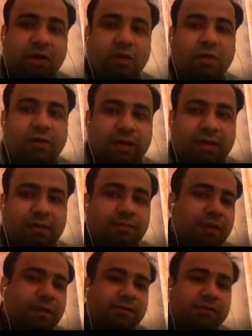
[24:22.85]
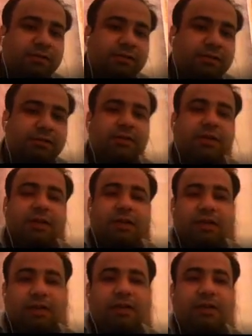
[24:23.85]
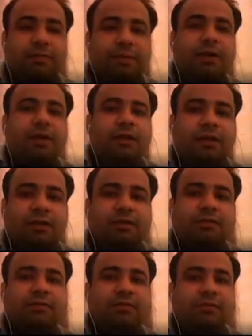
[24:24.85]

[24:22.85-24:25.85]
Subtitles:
alloying elements in limited areas.